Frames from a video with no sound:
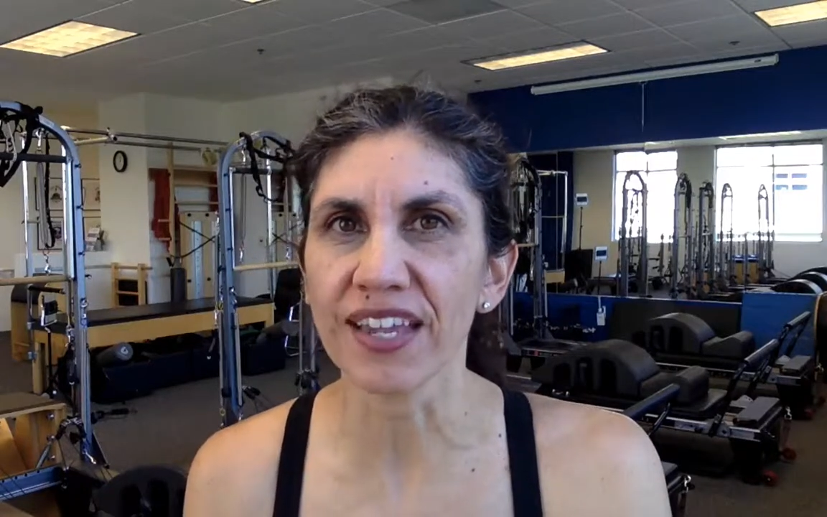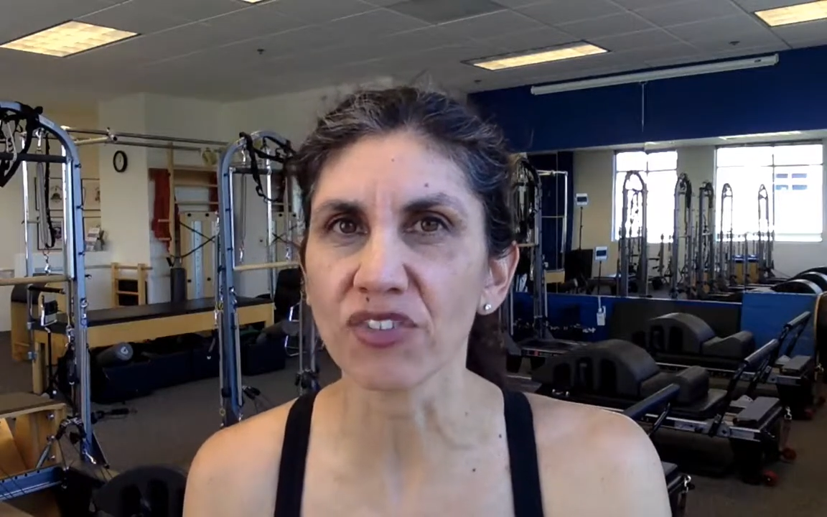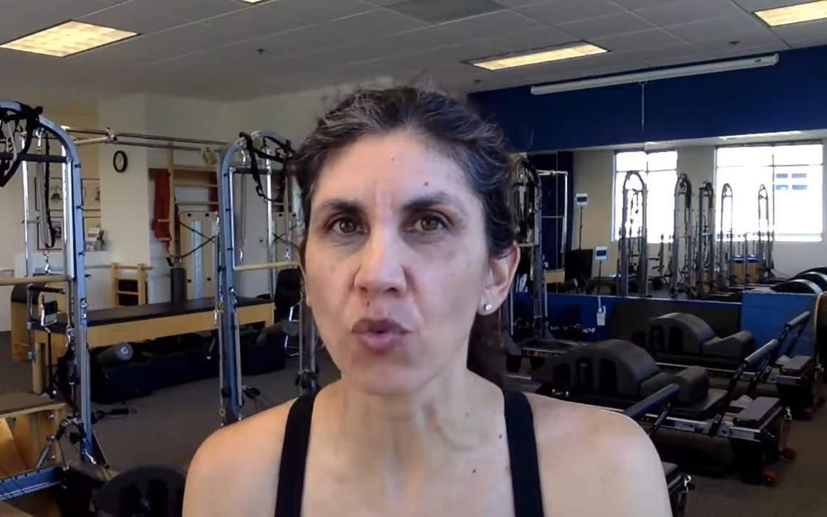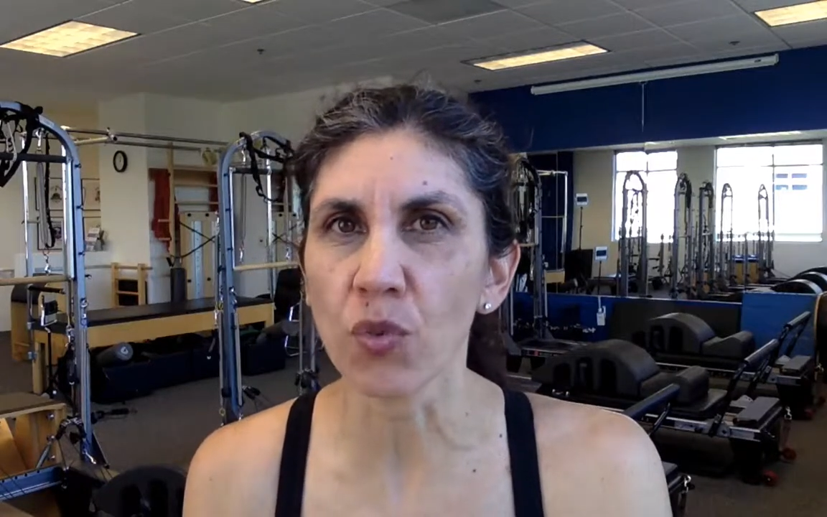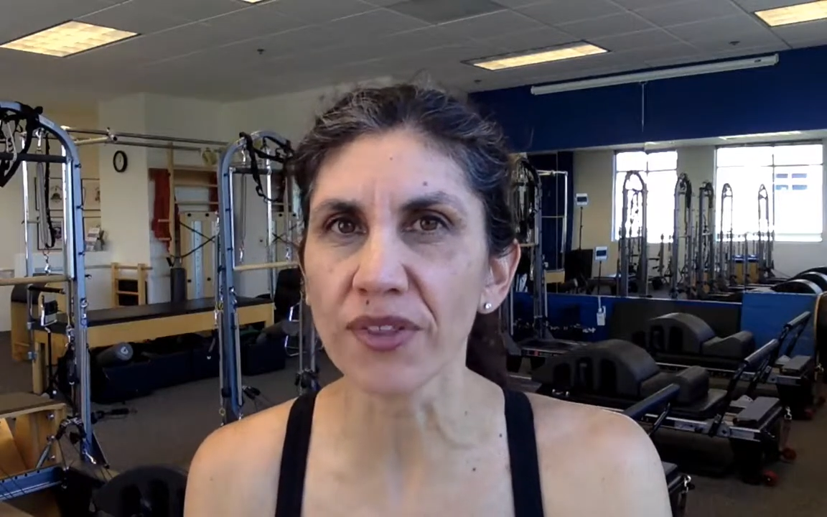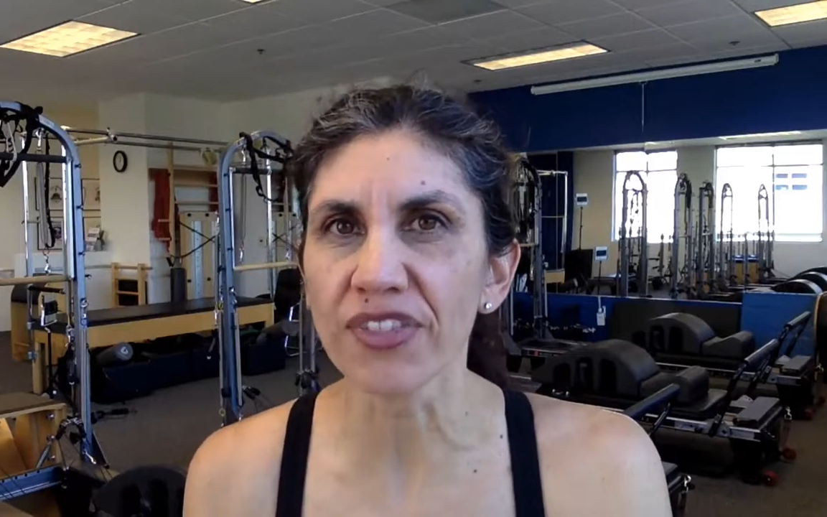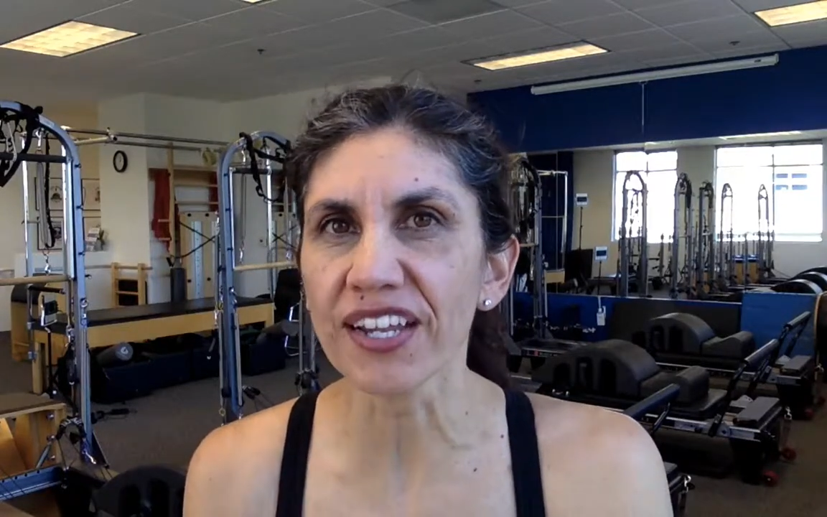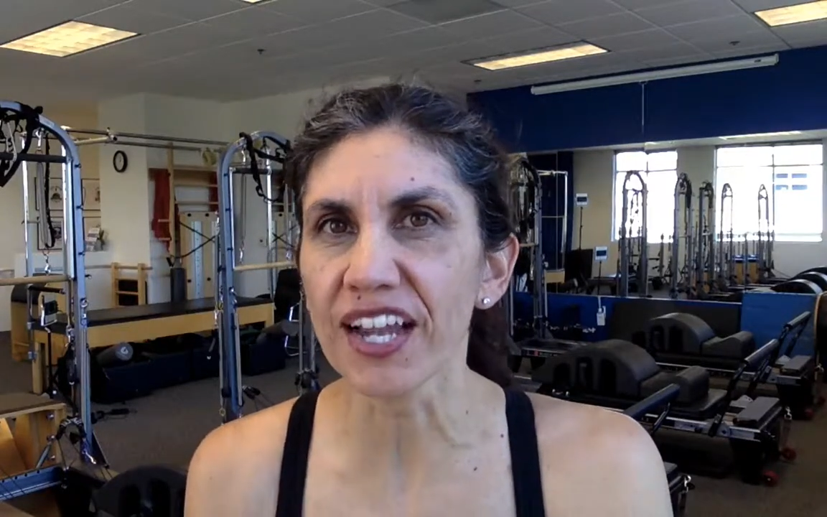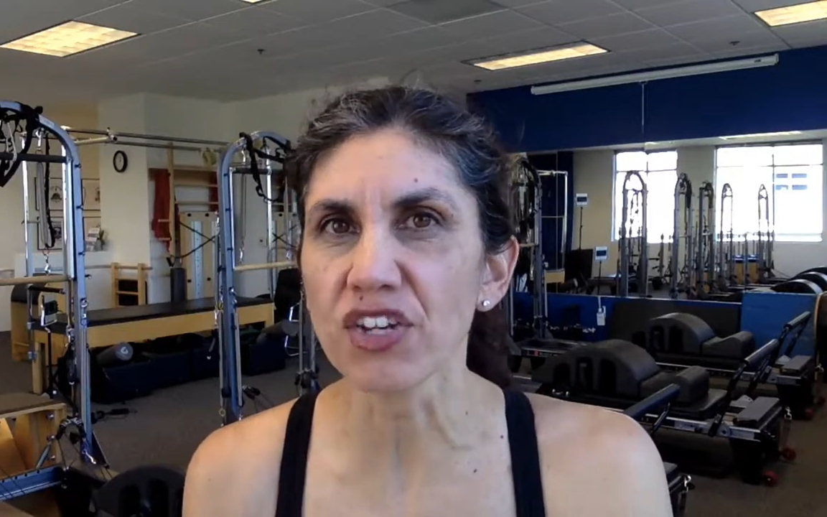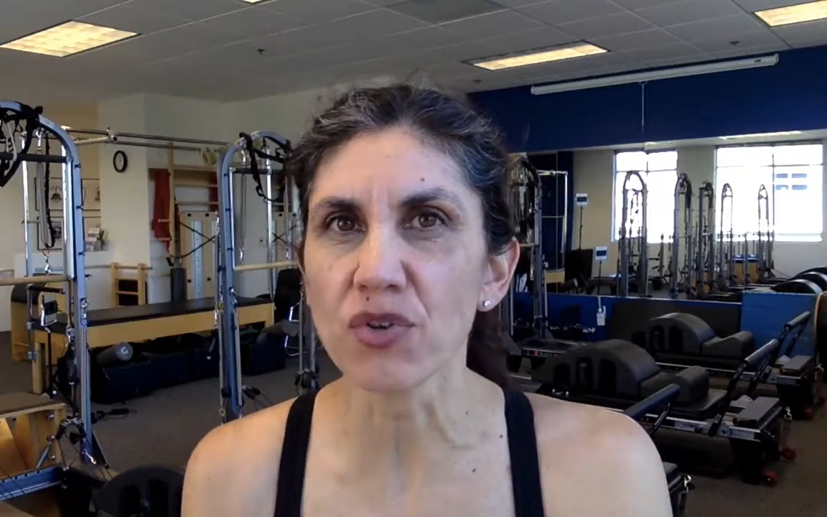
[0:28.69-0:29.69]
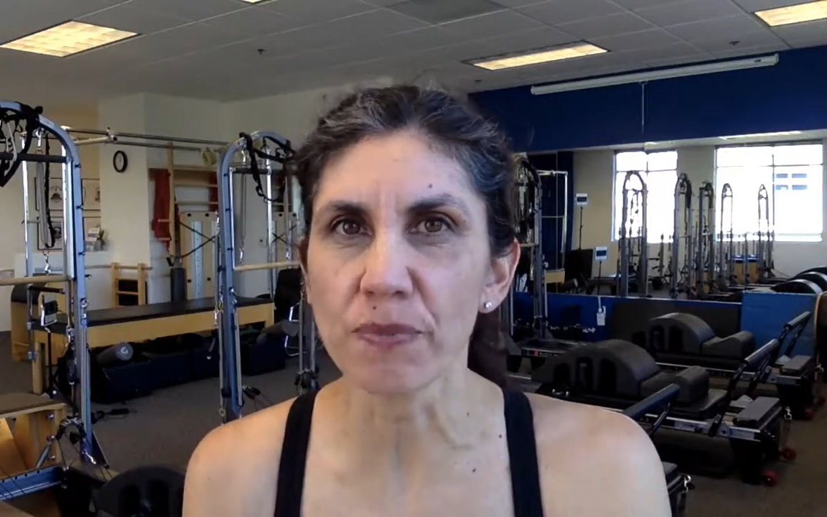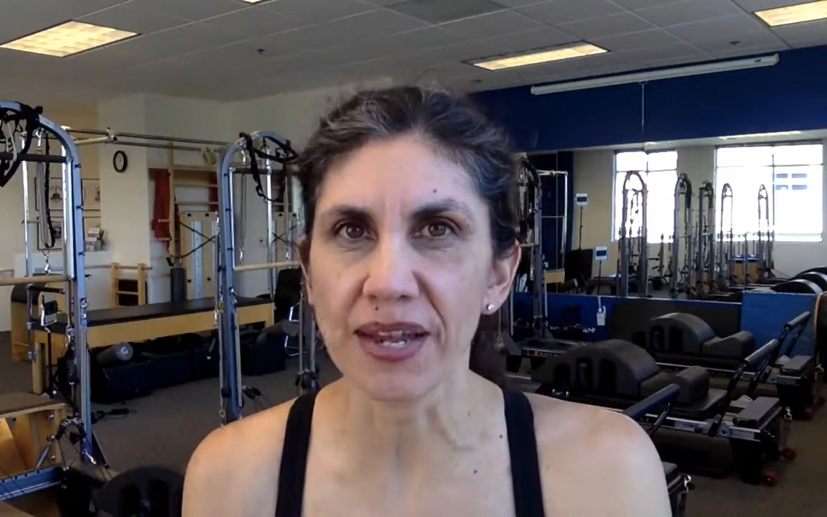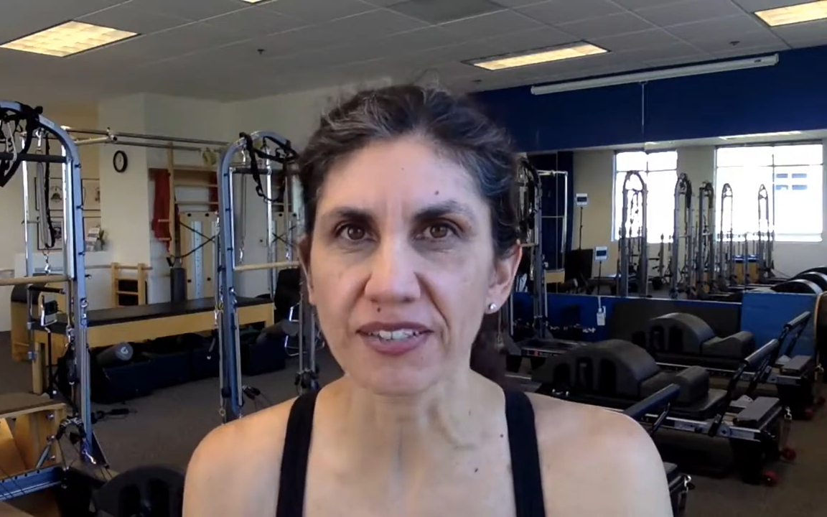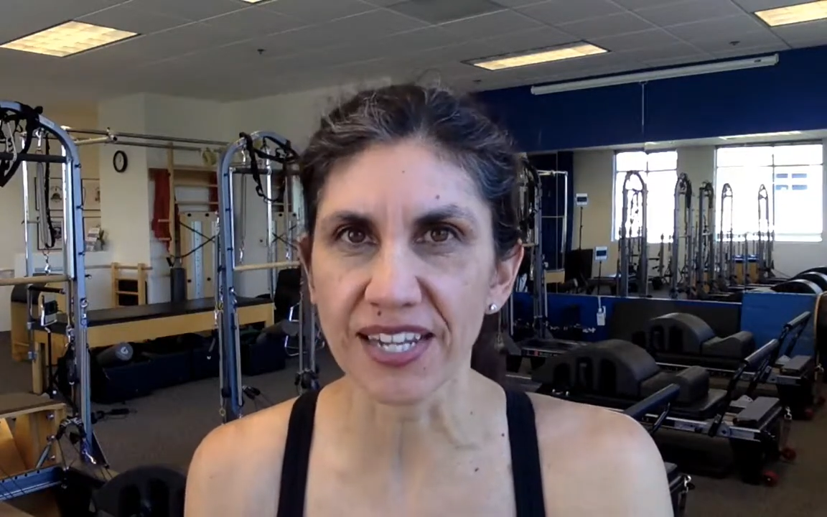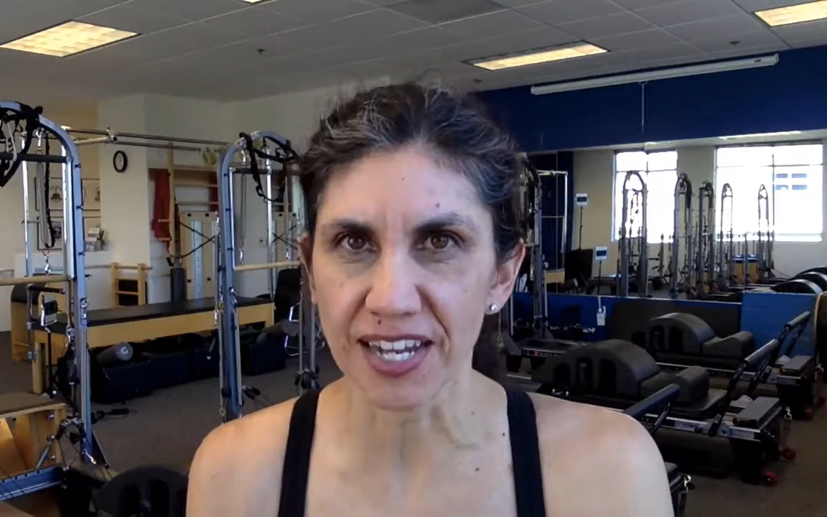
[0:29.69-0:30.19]
that the one thing I knew
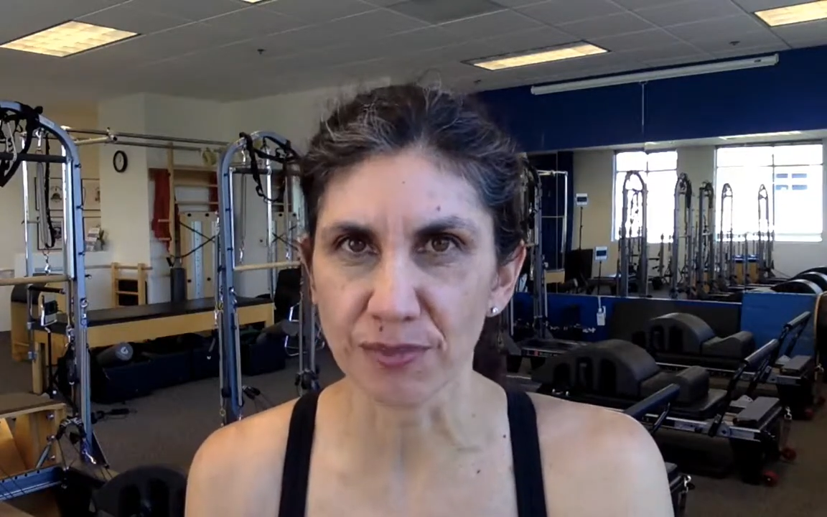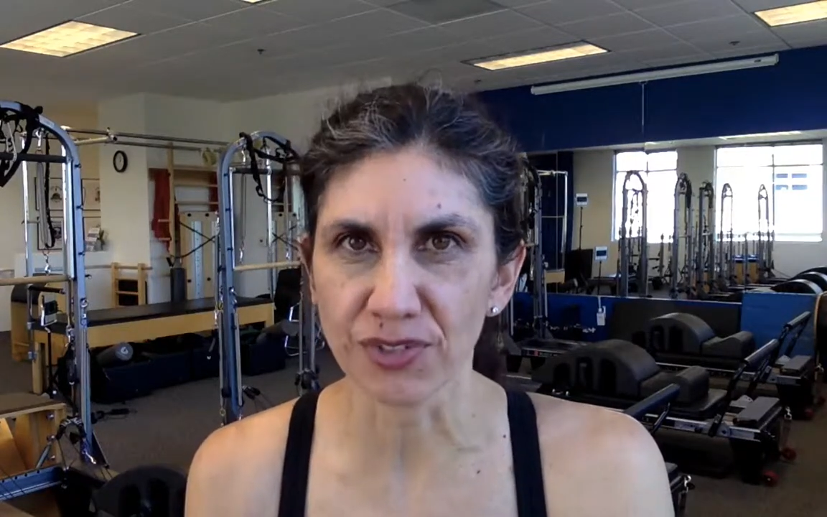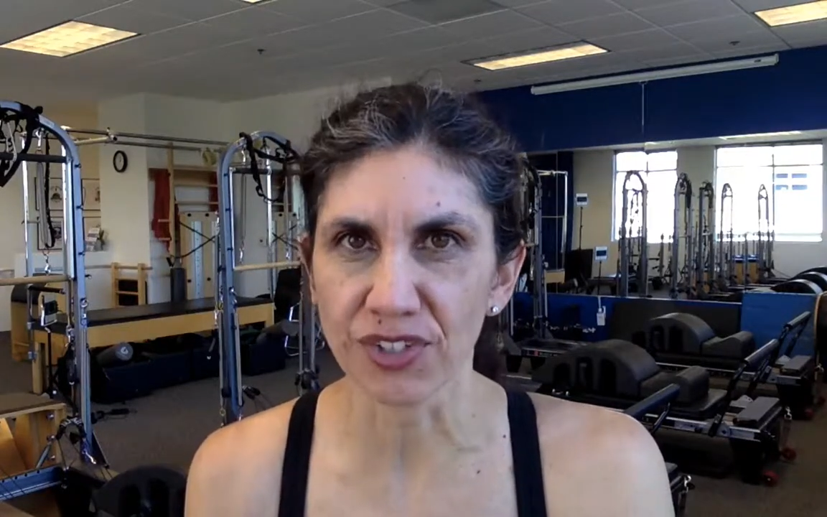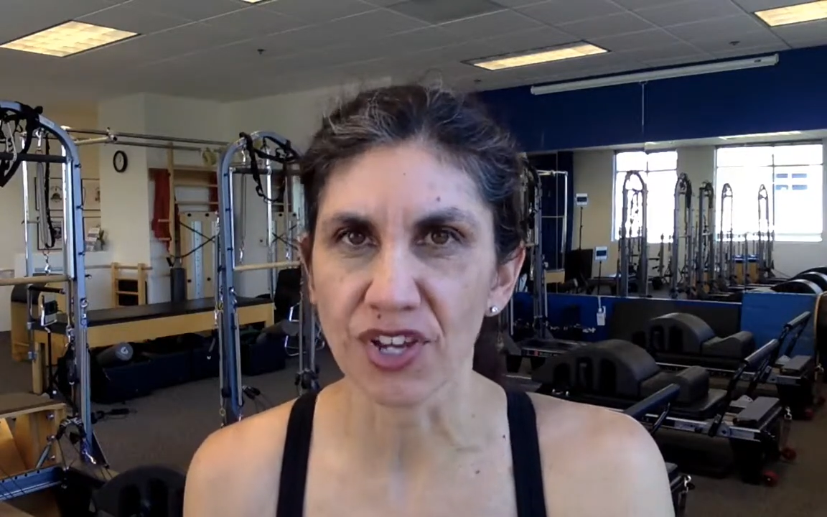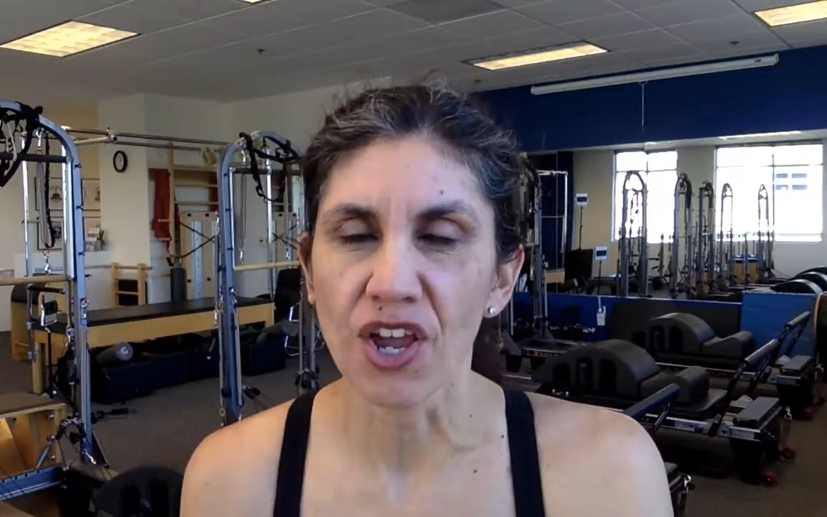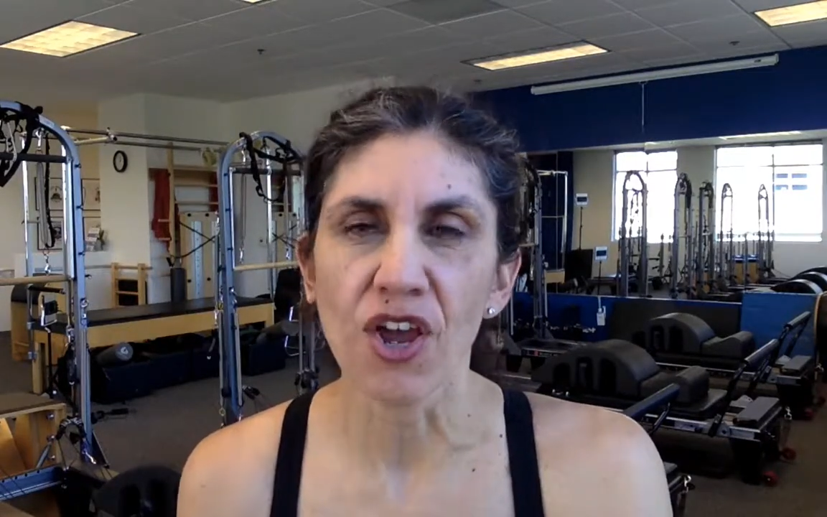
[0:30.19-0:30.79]
about Tamsen